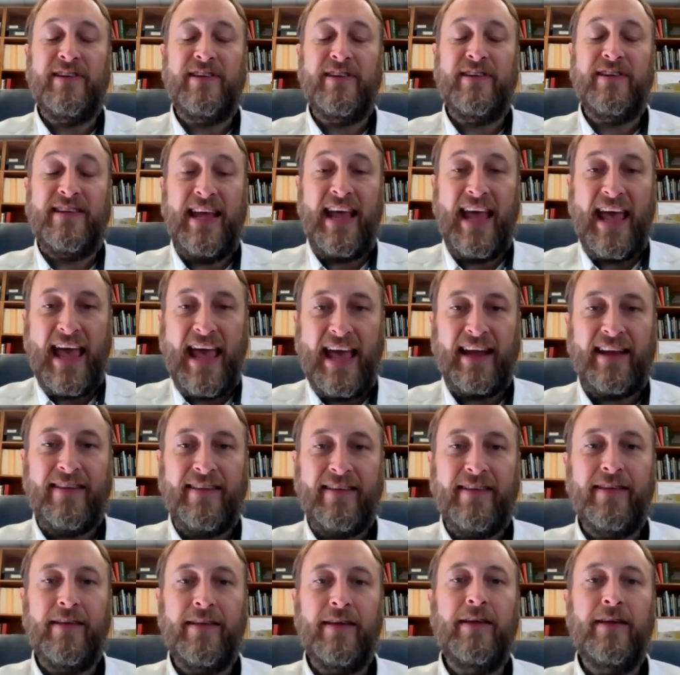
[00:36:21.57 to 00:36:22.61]
detect
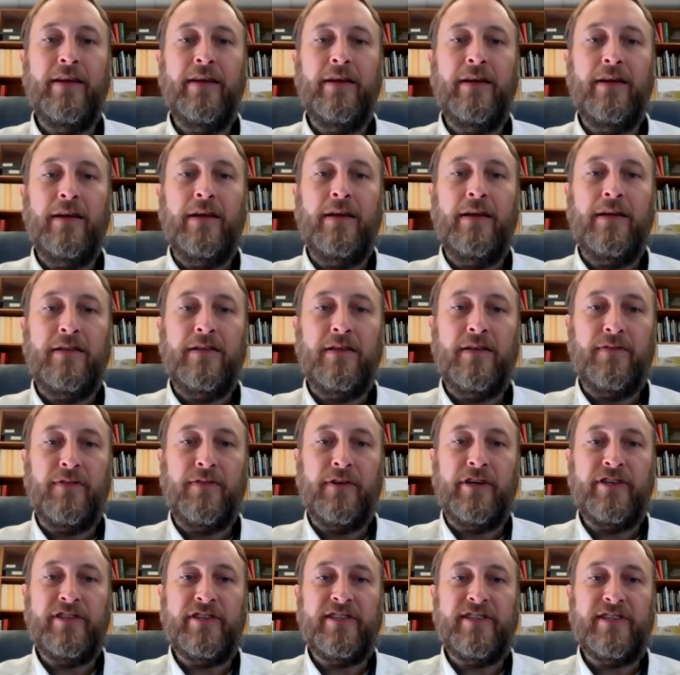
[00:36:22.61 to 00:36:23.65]

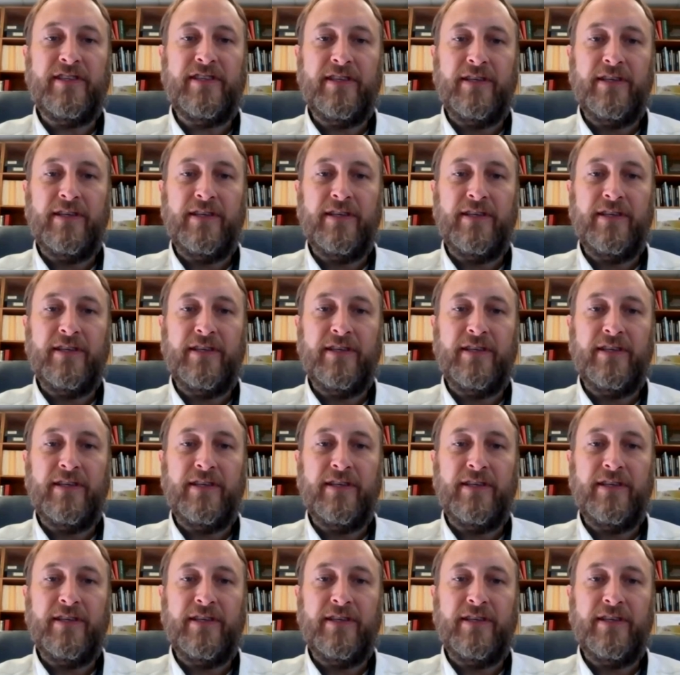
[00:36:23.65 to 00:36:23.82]
diverse